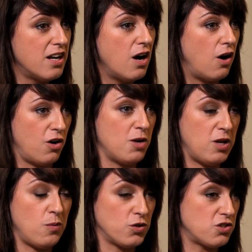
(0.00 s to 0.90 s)
or who may
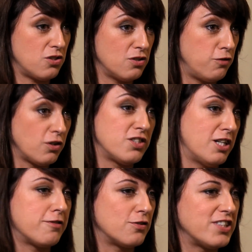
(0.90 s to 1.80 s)
want to volunteer
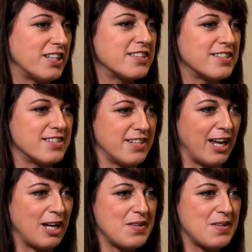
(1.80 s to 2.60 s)
for redundancy.